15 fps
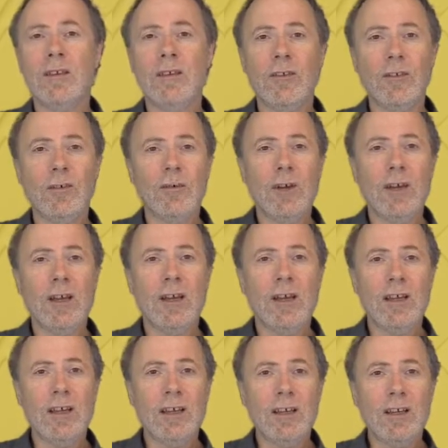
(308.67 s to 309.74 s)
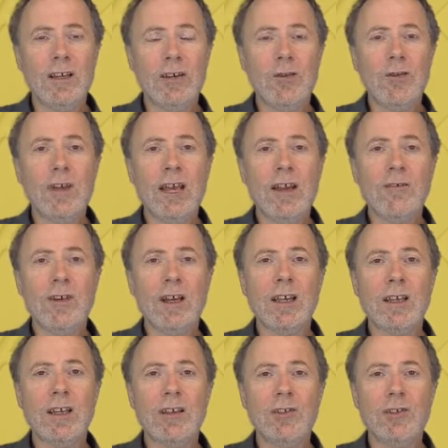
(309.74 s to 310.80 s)
So you get
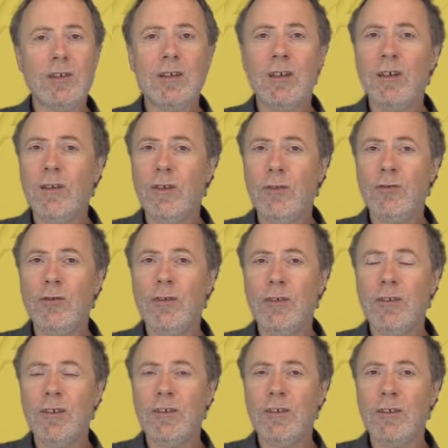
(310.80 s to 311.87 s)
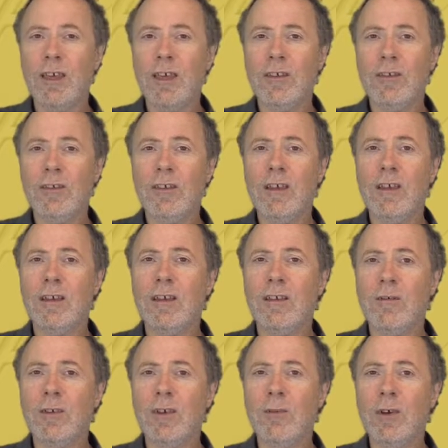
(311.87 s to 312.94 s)
recognition through the success
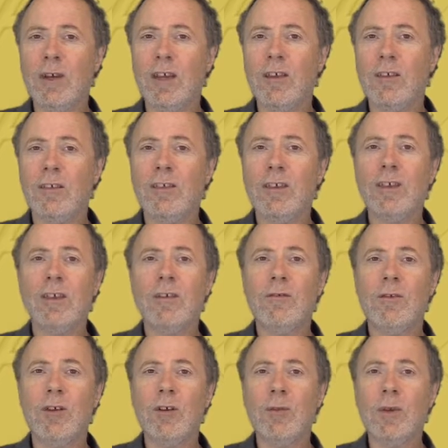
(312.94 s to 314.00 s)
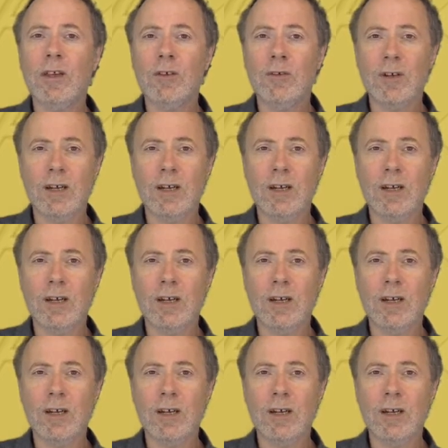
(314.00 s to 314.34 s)
of someone else following your